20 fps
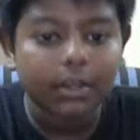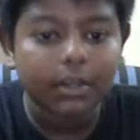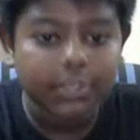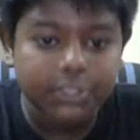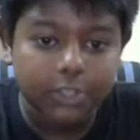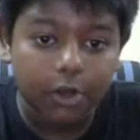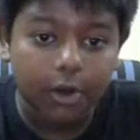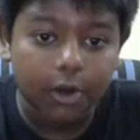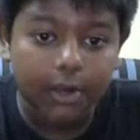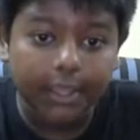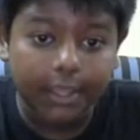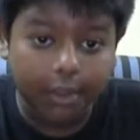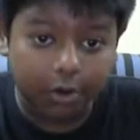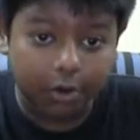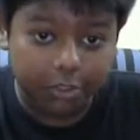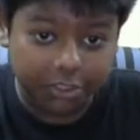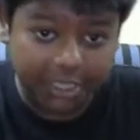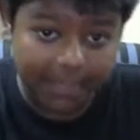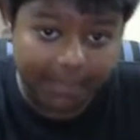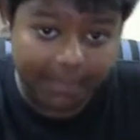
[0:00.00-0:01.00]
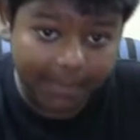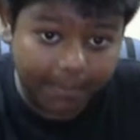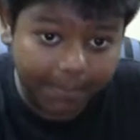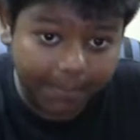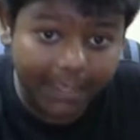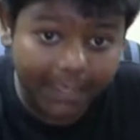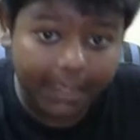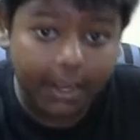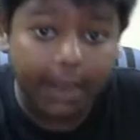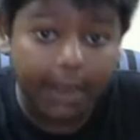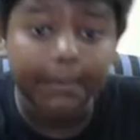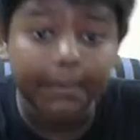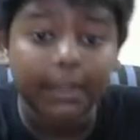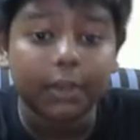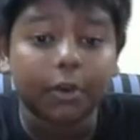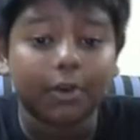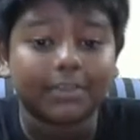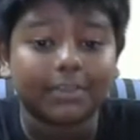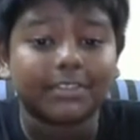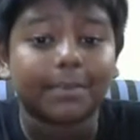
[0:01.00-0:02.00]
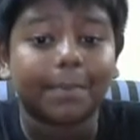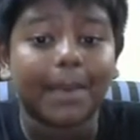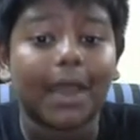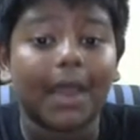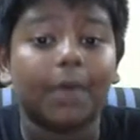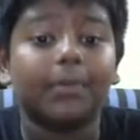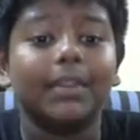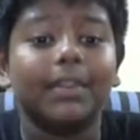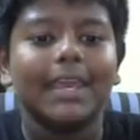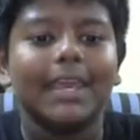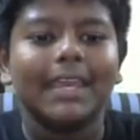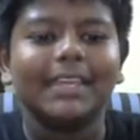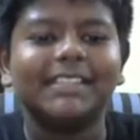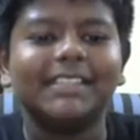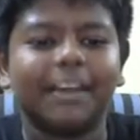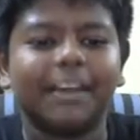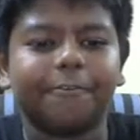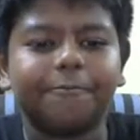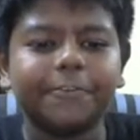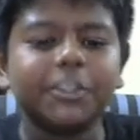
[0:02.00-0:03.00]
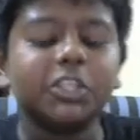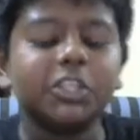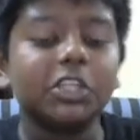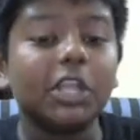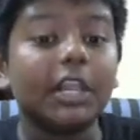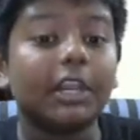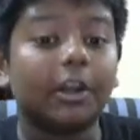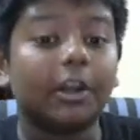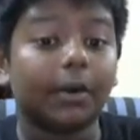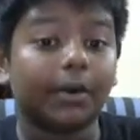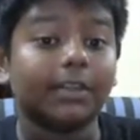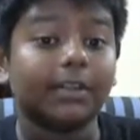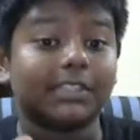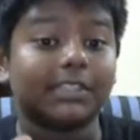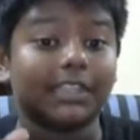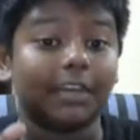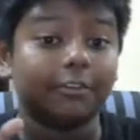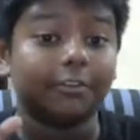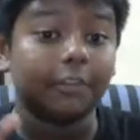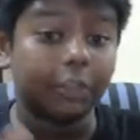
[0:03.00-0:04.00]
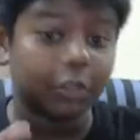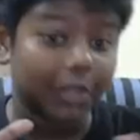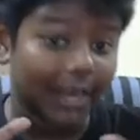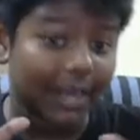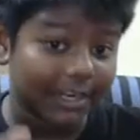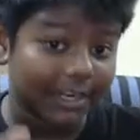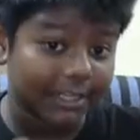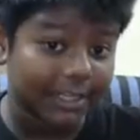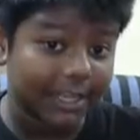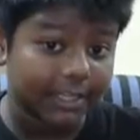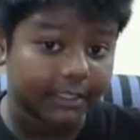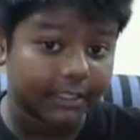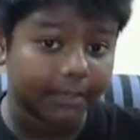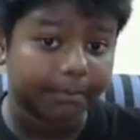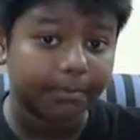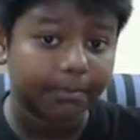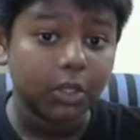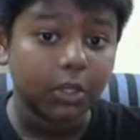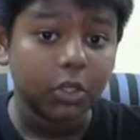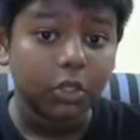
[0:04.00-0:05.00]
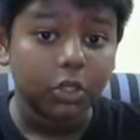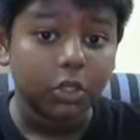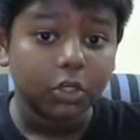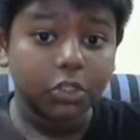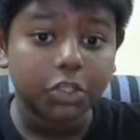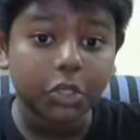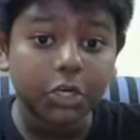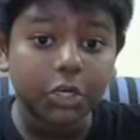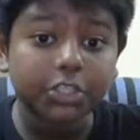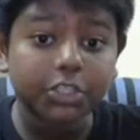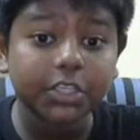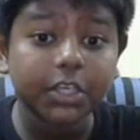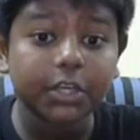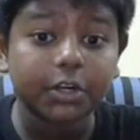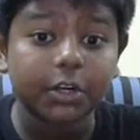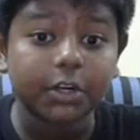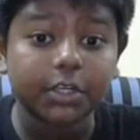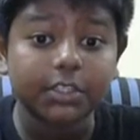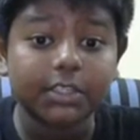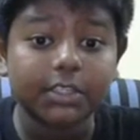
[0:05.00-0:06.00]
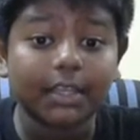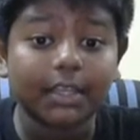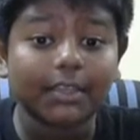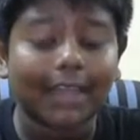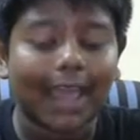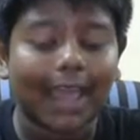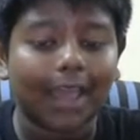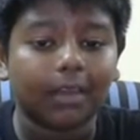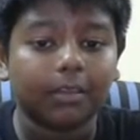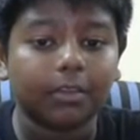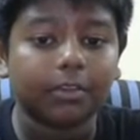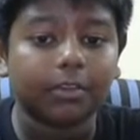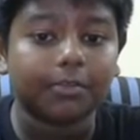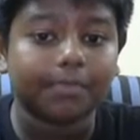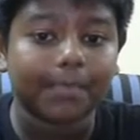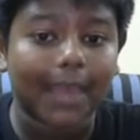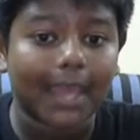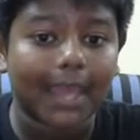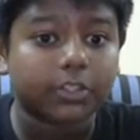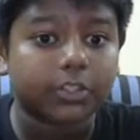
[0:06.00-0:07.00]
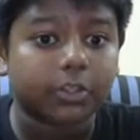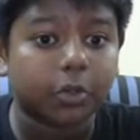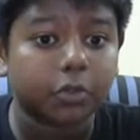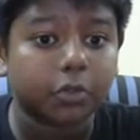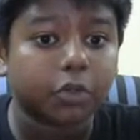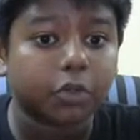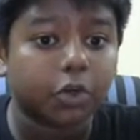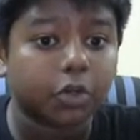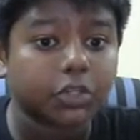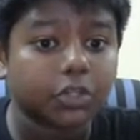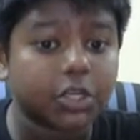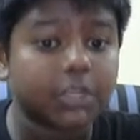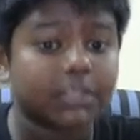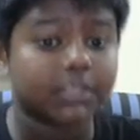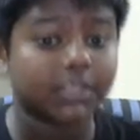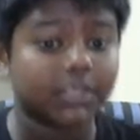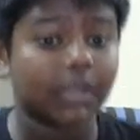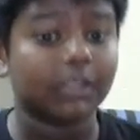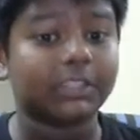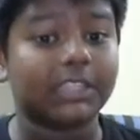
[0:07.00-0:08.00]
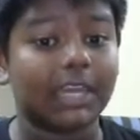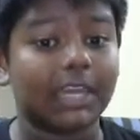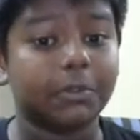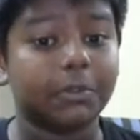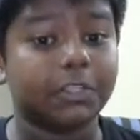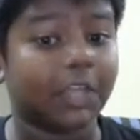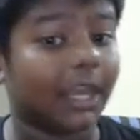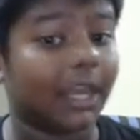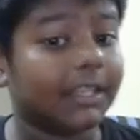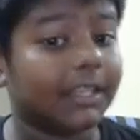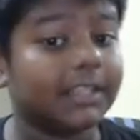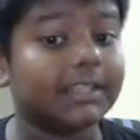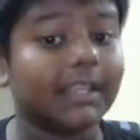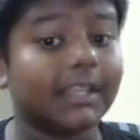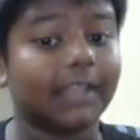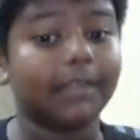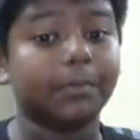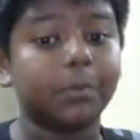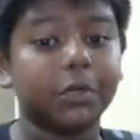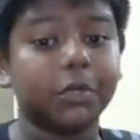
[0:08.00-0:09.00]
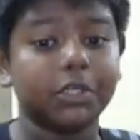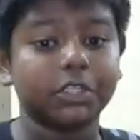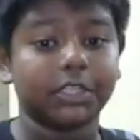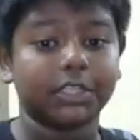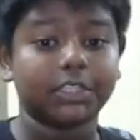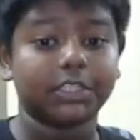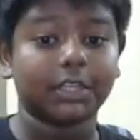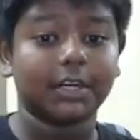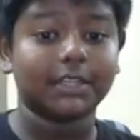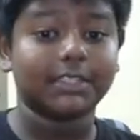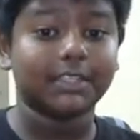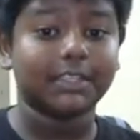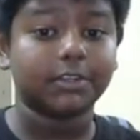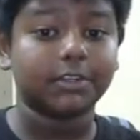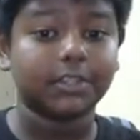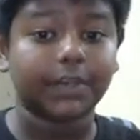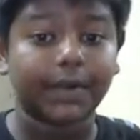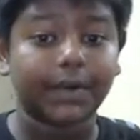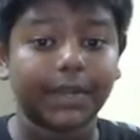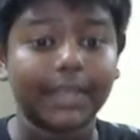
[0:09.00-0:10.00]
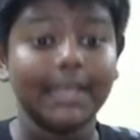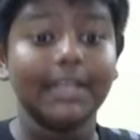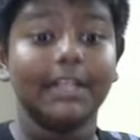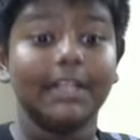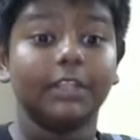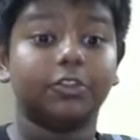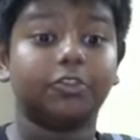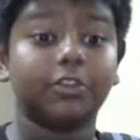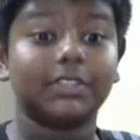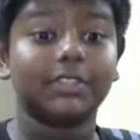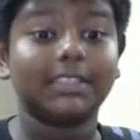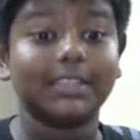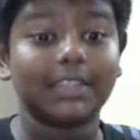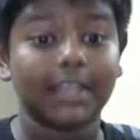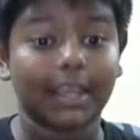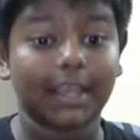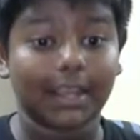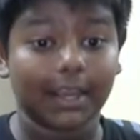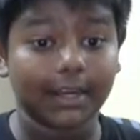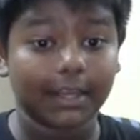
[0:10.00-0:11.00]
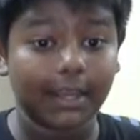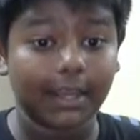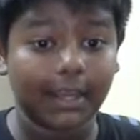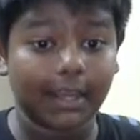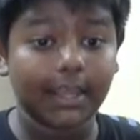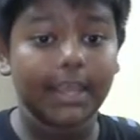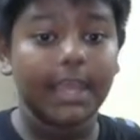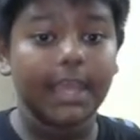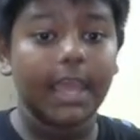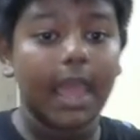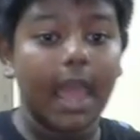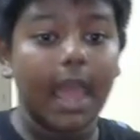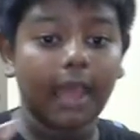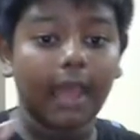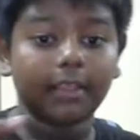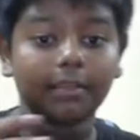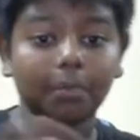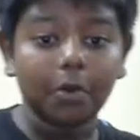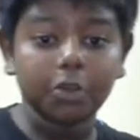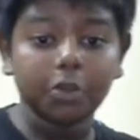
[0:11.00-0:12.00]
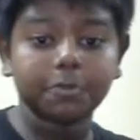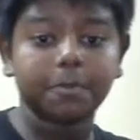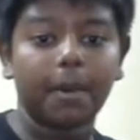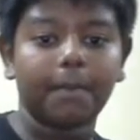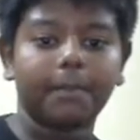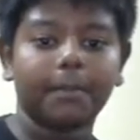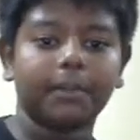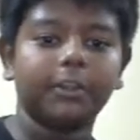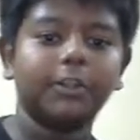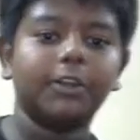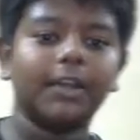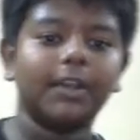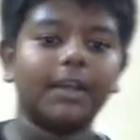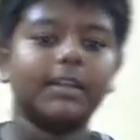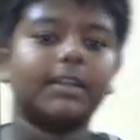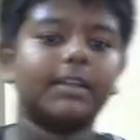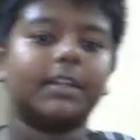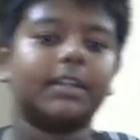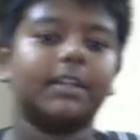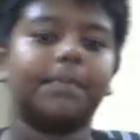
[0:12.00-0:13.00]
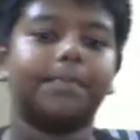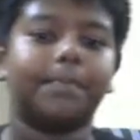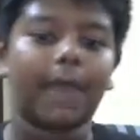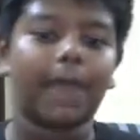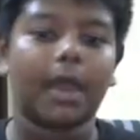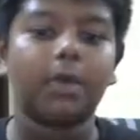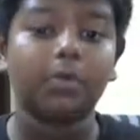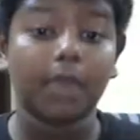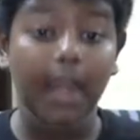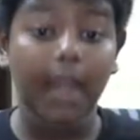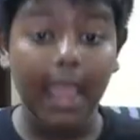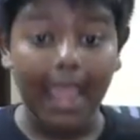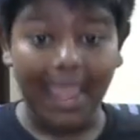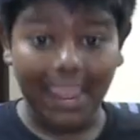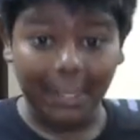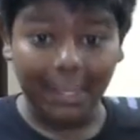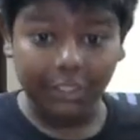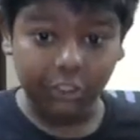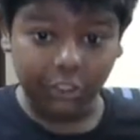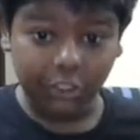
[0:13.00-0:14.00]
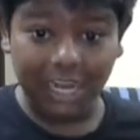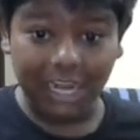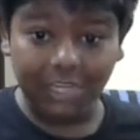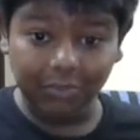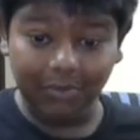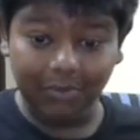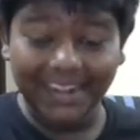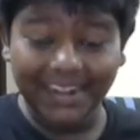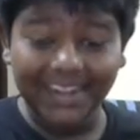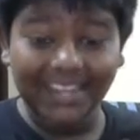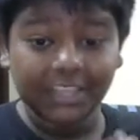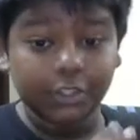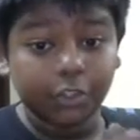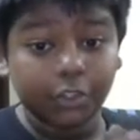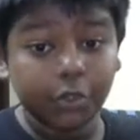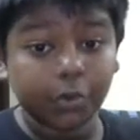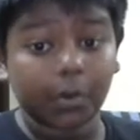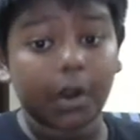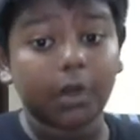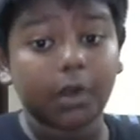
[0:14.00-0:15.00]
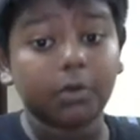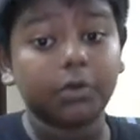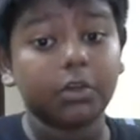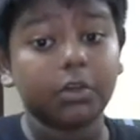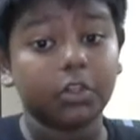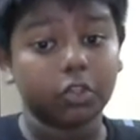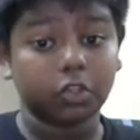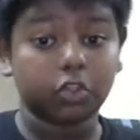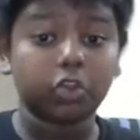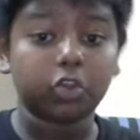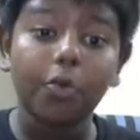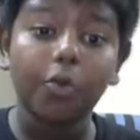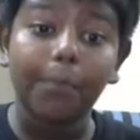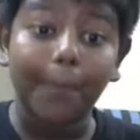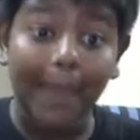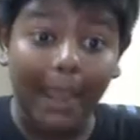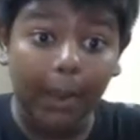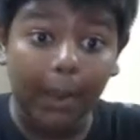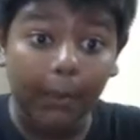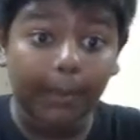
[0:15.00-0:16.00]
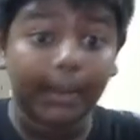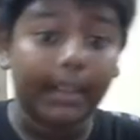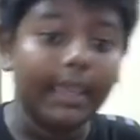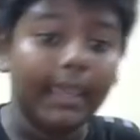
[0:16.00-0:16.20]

sterling, or GBP, commonly known as the pound, is the official currency of the United Kingdom. Jersey, Guernsey, and the Isle of Man, South Georgia, and the South Sandwich Islands, and the British Antarctic Territory, Tristan da Cunha, and the most popular United Kingdom pound exchange rate is euro to pound.